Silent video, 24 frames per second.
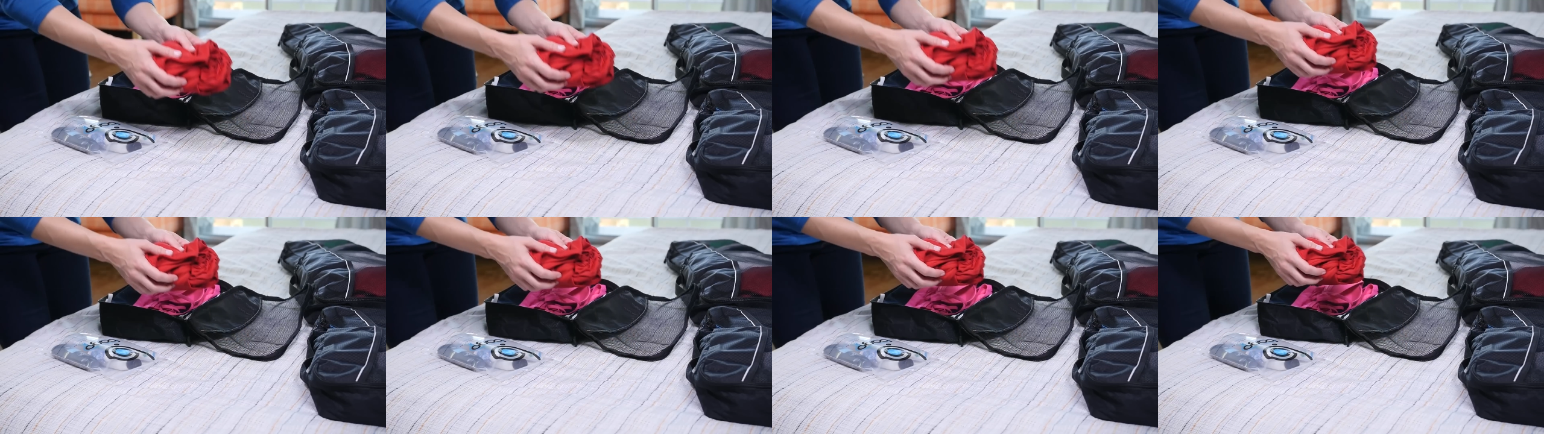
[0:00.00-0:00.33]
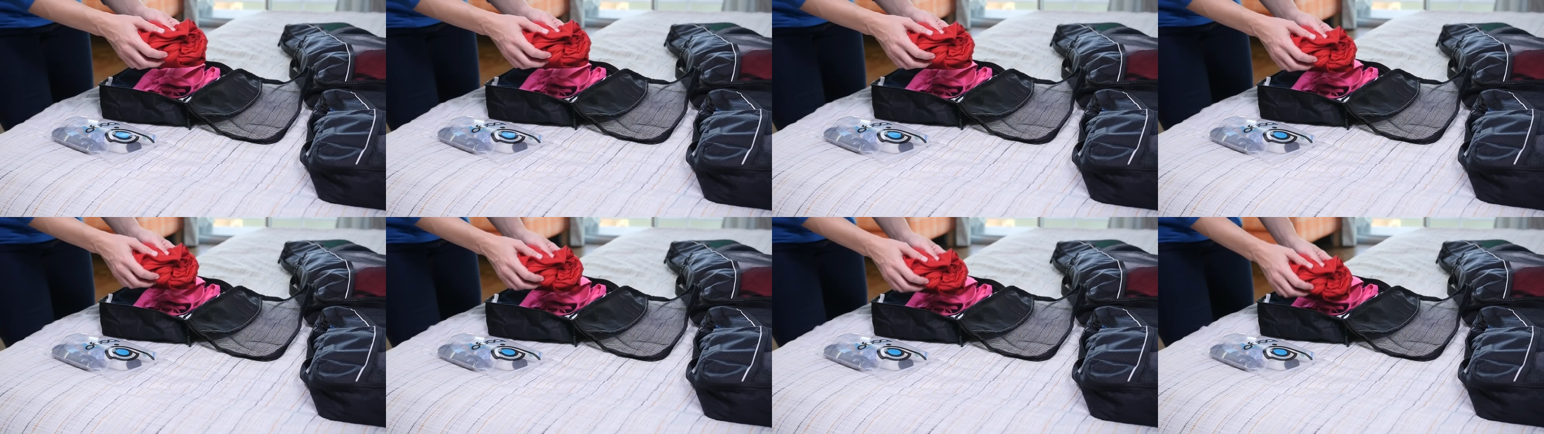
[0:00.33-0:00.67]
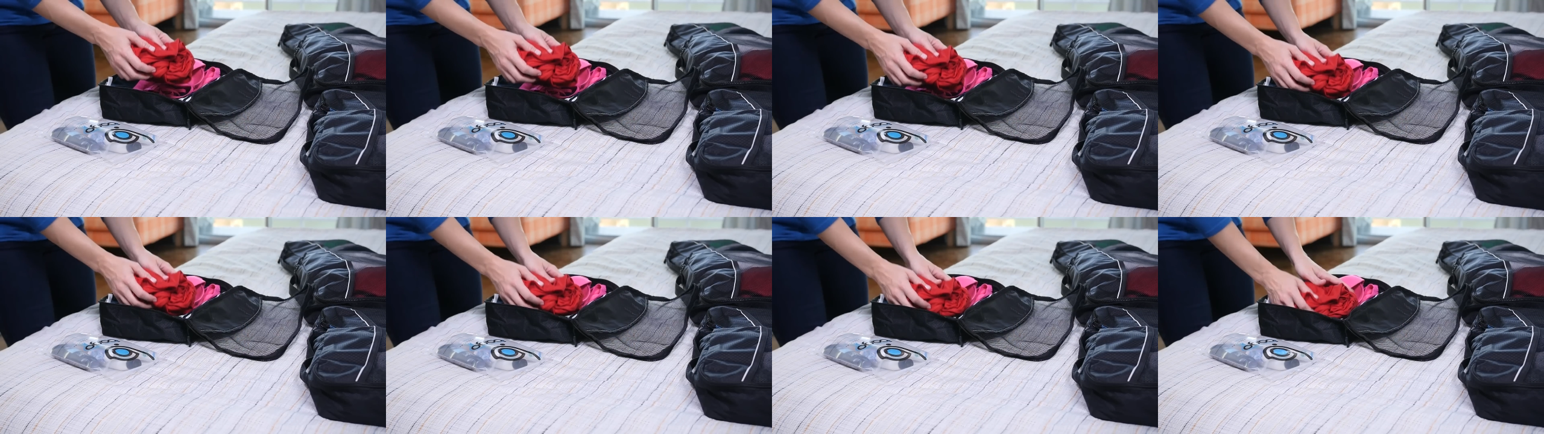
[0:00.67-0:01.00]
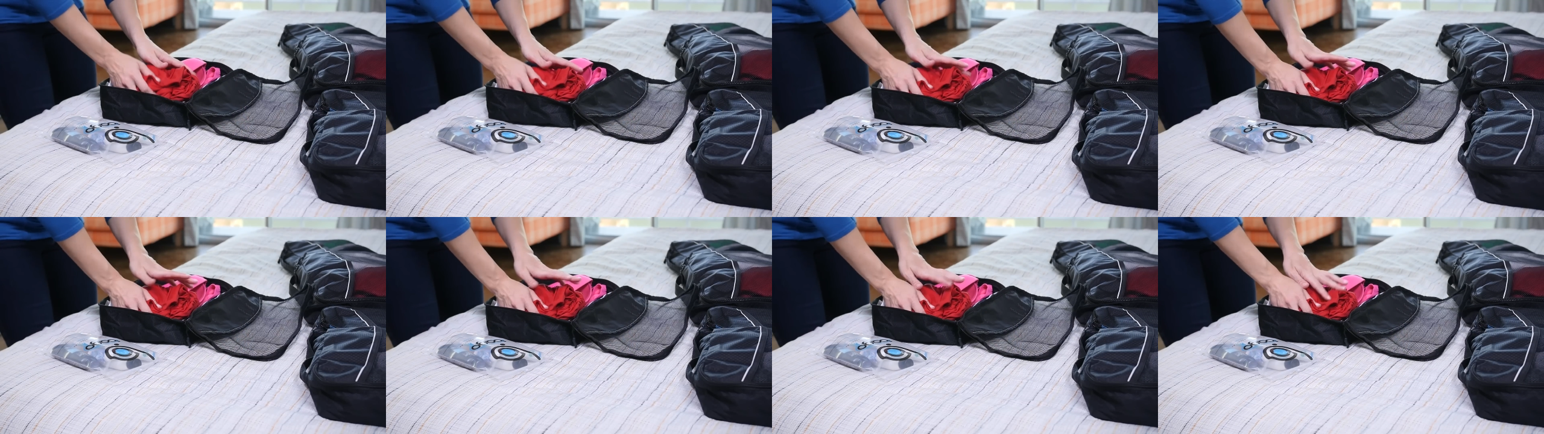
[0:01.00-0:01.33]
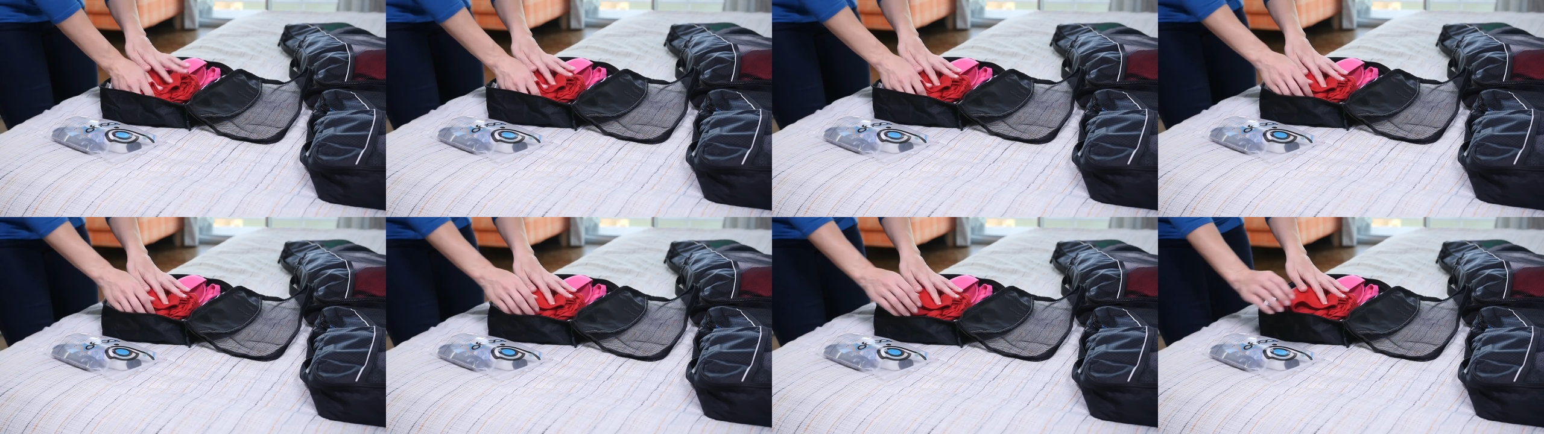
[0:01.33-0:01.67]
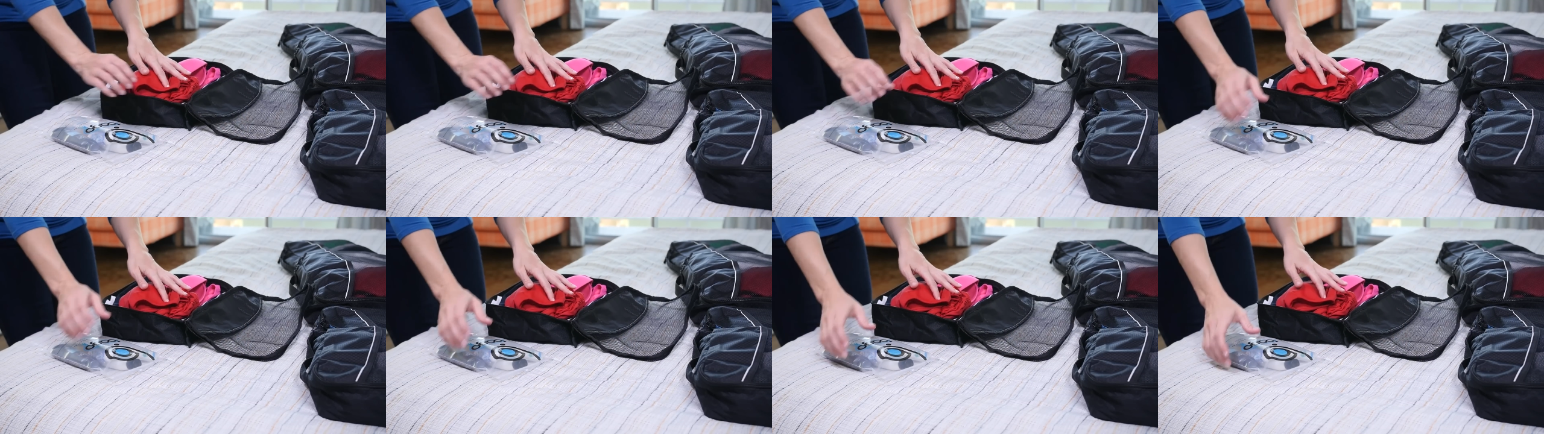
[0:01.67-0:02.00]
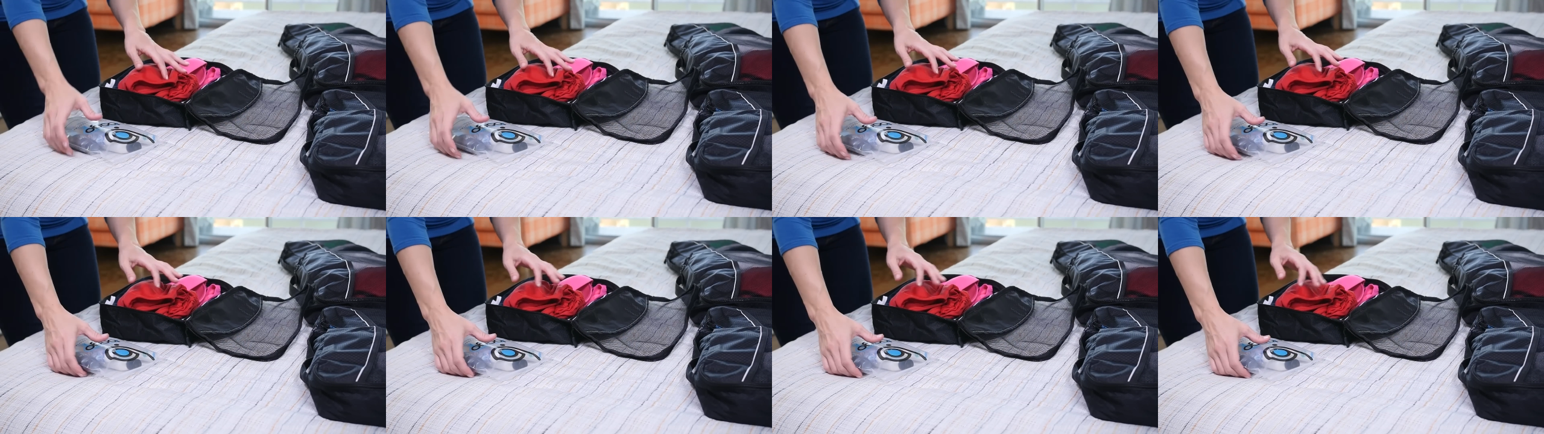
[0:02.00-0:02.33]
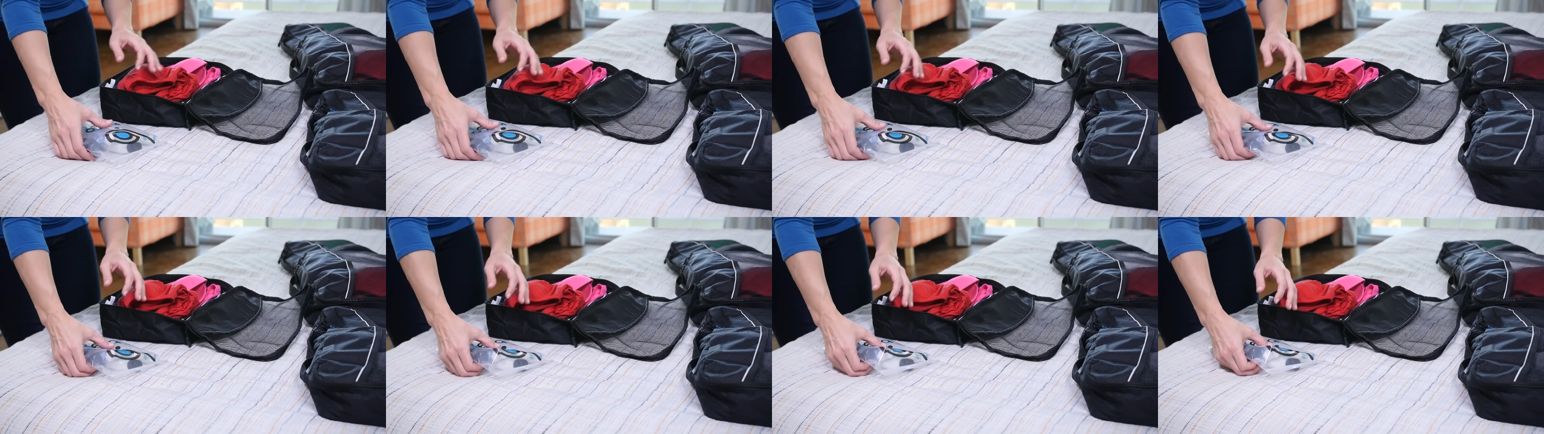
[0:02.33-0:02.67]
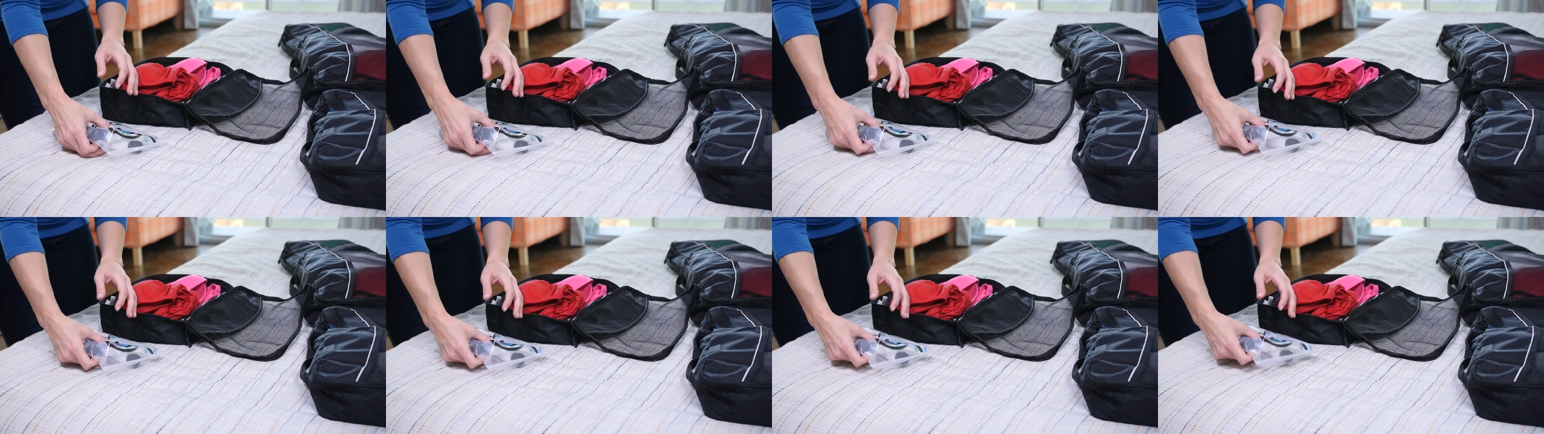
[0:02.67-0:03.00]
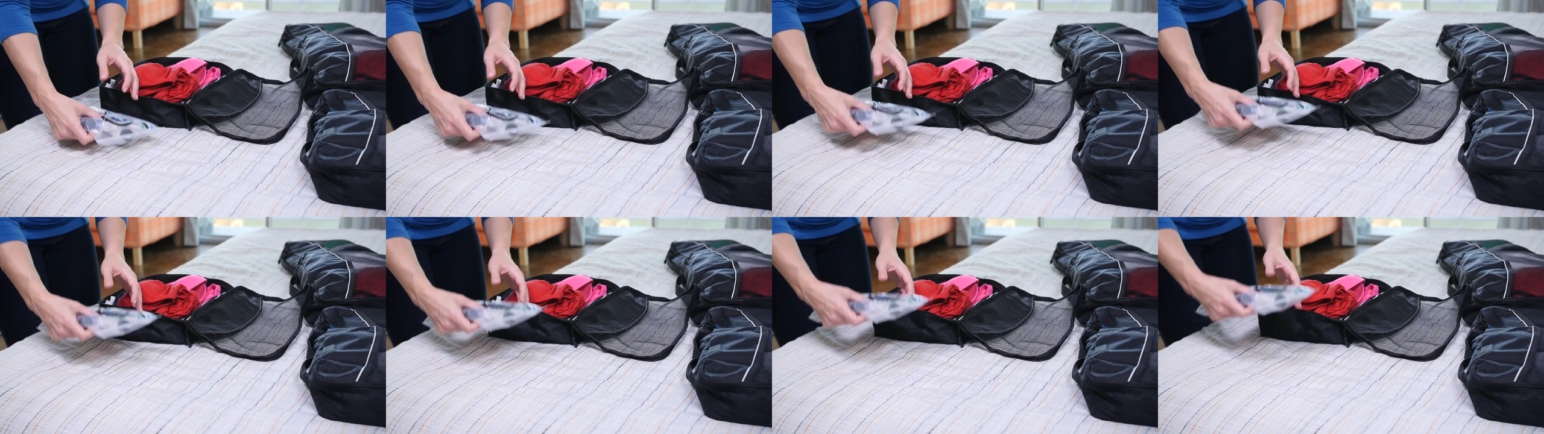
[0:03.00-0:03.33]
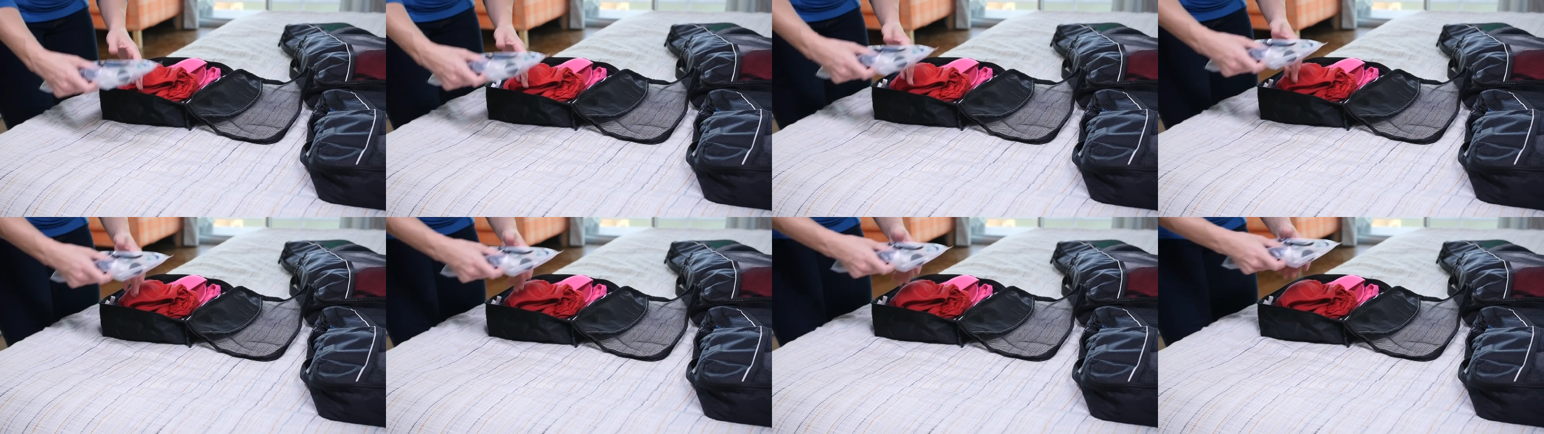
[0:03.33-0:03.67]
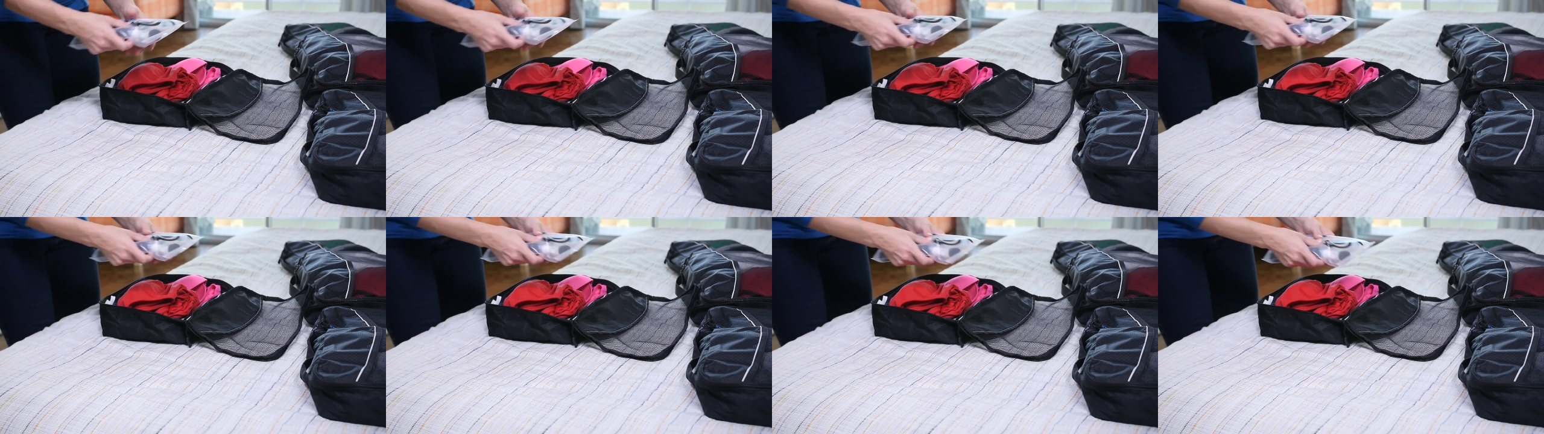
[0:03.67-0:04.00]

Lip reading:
[unreadable: no face in view]